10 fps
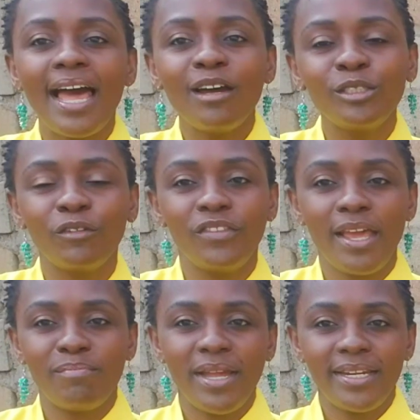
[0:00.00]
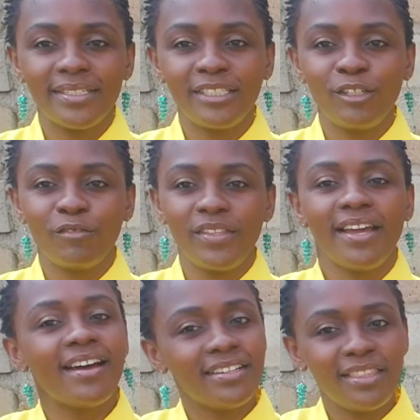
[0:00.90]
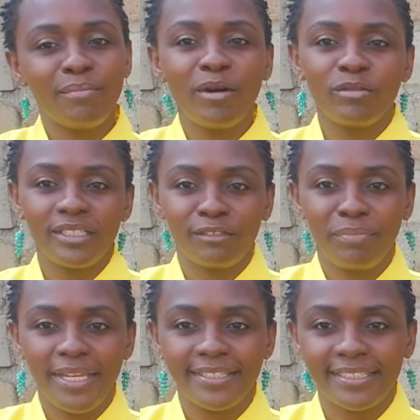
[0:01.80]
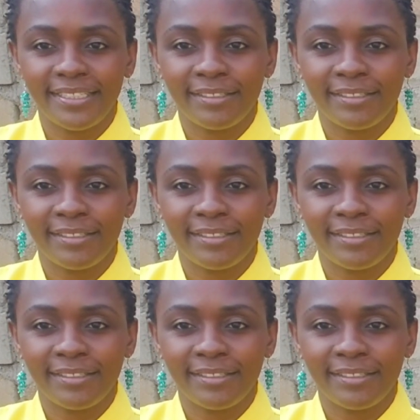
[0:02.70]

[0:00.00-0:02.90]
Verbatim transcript: Out of the abundance of the heart, the mouth speaks.